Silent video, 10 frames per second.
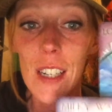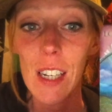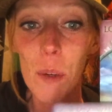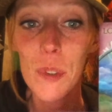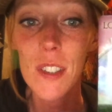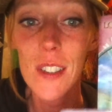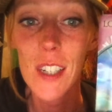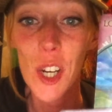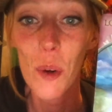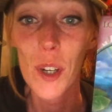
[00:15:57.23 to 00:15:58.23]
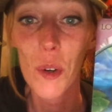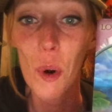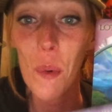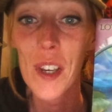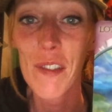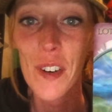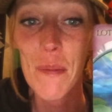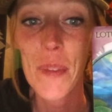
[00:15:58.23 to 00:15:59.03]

It was, you know, growing from